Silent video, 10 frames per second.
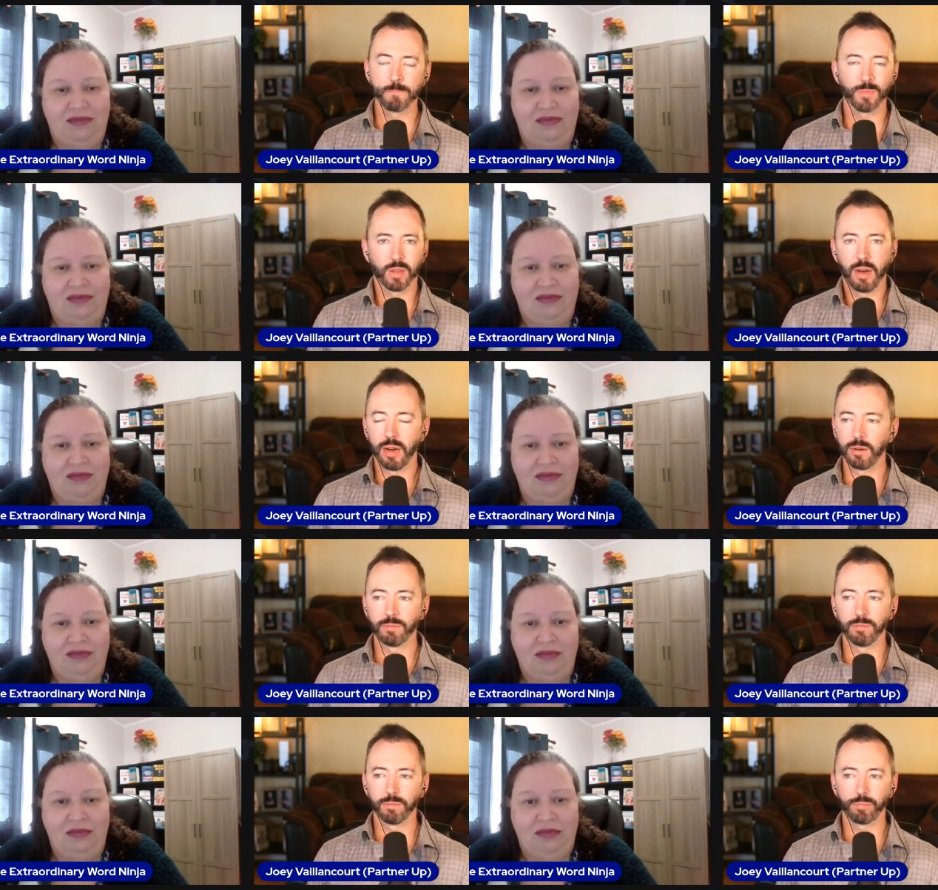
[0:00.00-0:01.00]

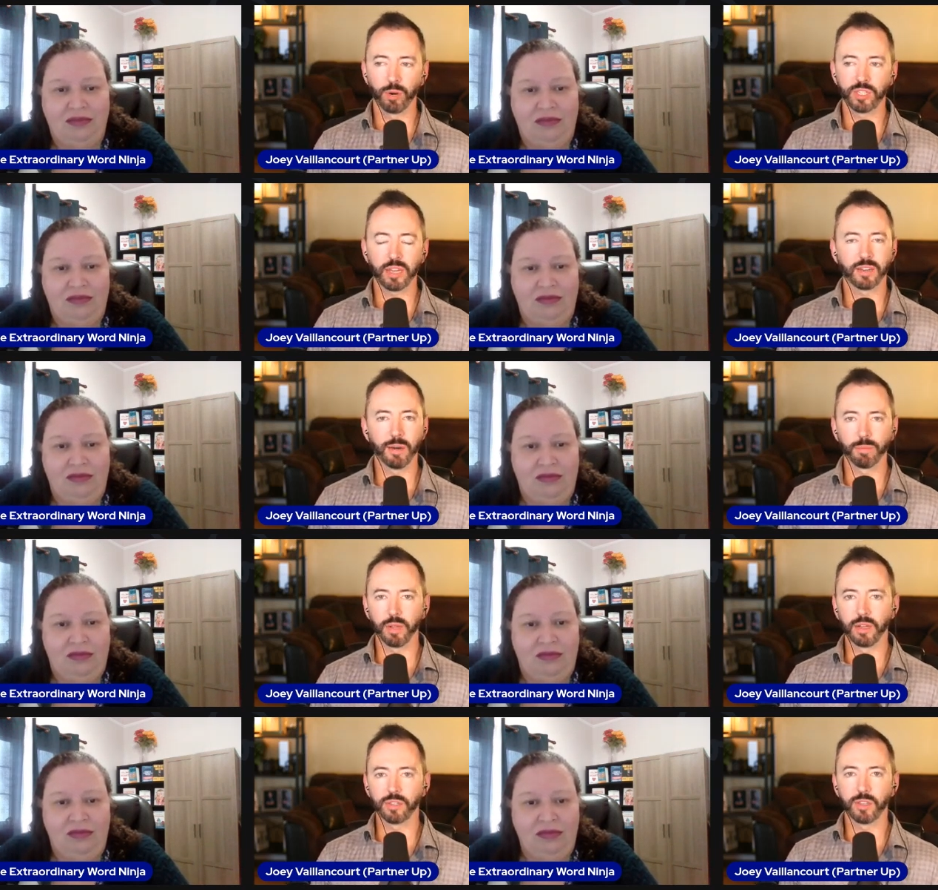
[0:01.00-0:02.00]
Speaker 1: um, preset
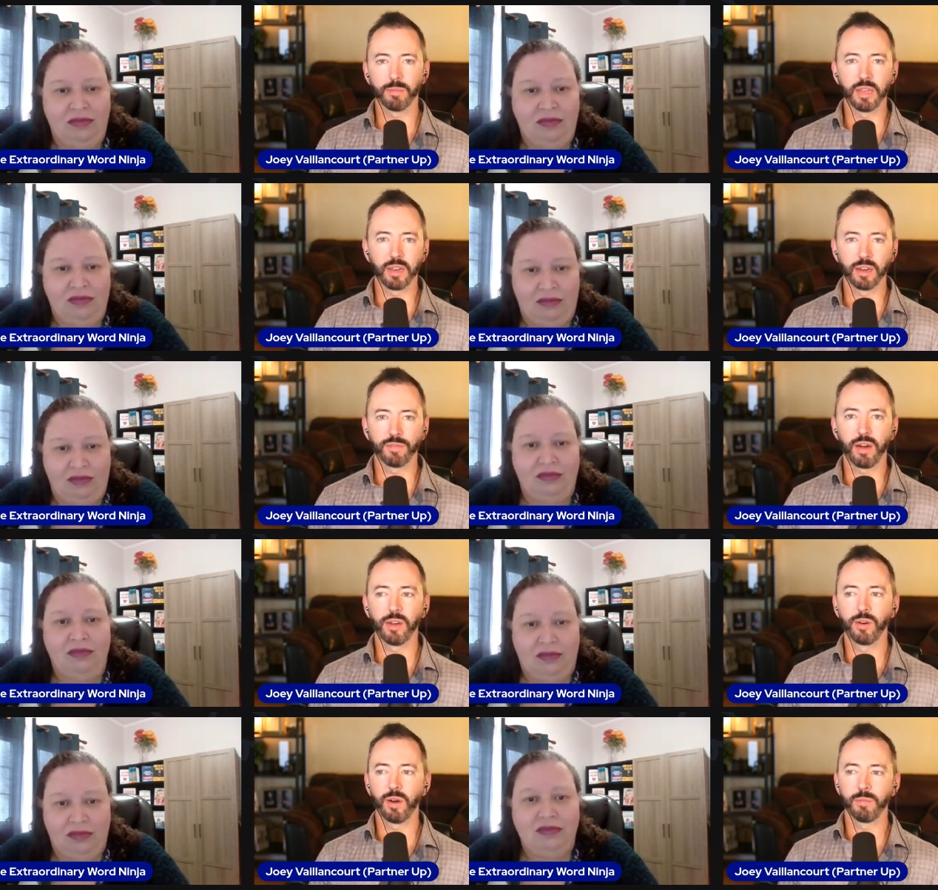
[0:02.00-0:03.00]
templates in the meeting. If I
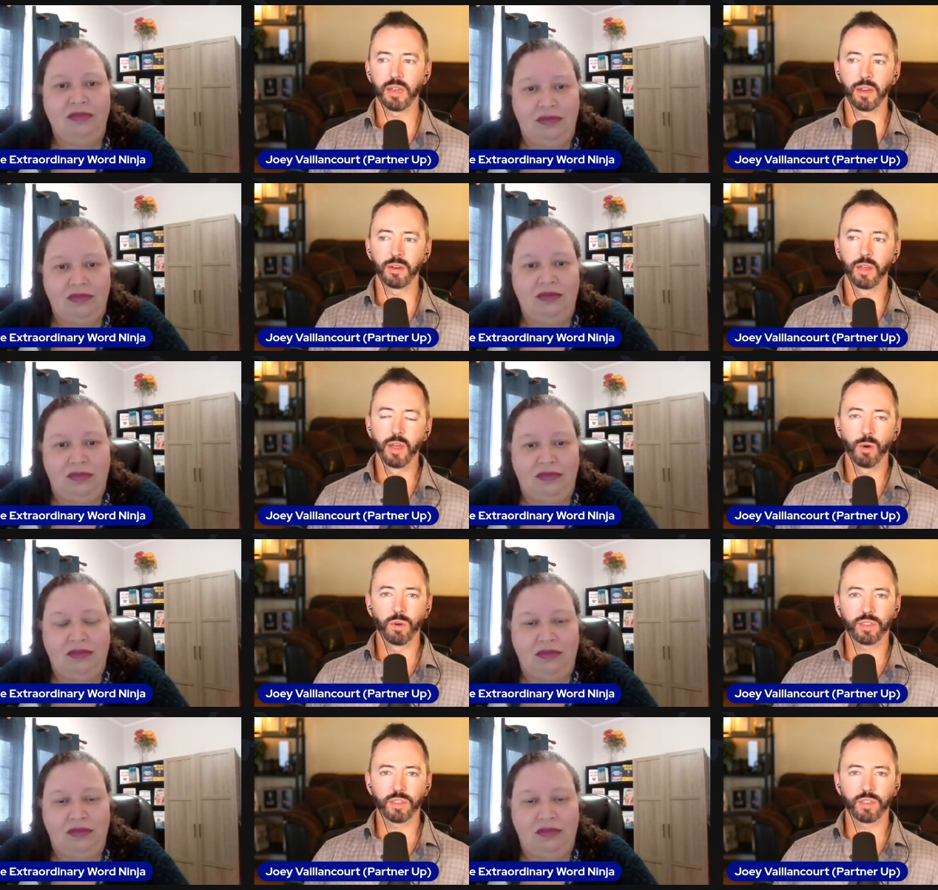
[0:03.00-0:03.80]
know I'm meeting with